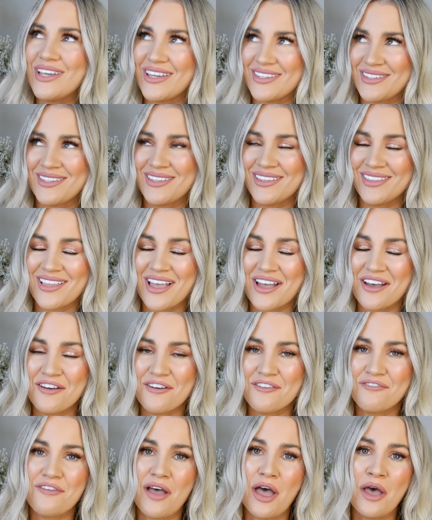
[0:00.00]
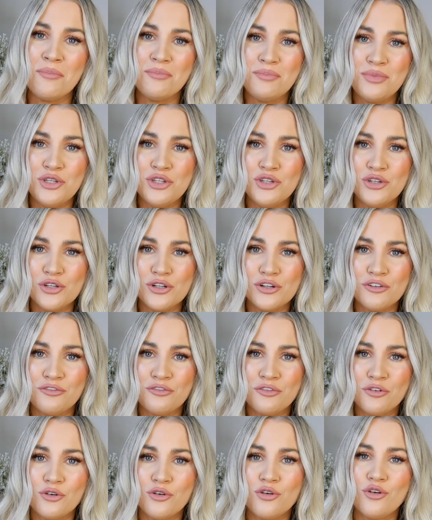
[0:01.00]
doesn't love a
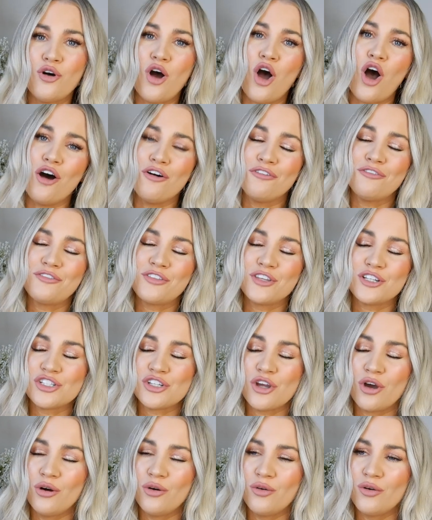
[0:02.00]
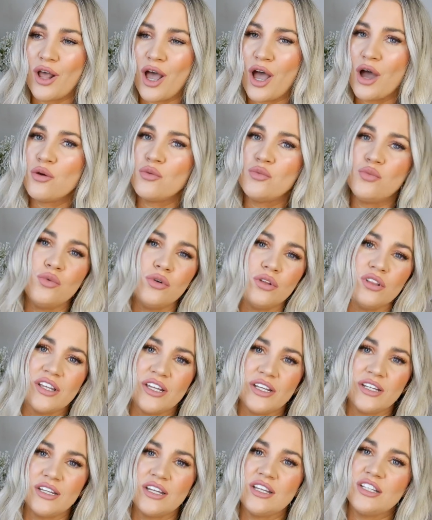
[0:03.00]
beautiful off-the-shoulder
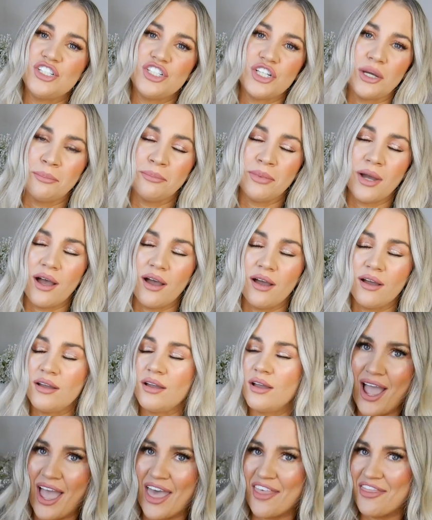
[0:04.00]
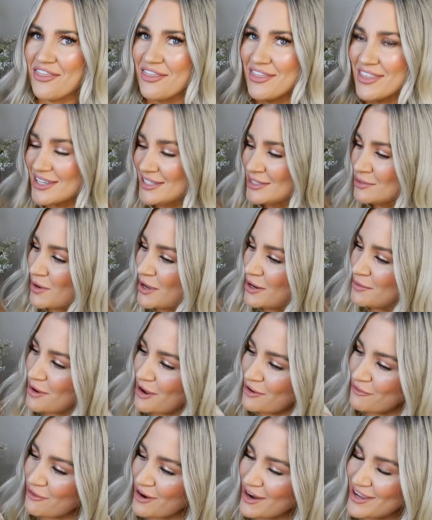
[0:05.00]
woolen jumper? And this one,
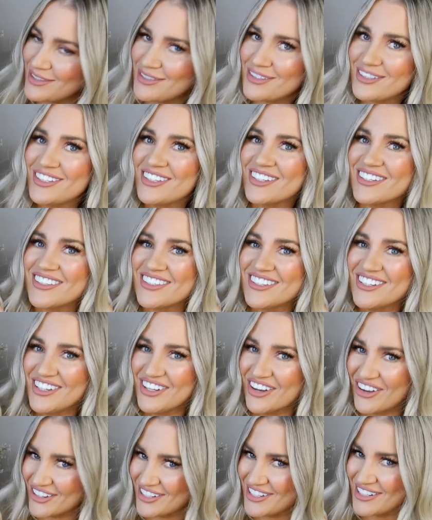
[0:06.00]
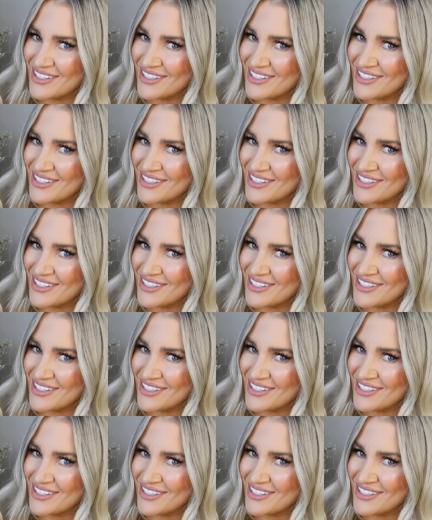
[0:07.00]
my friends, does not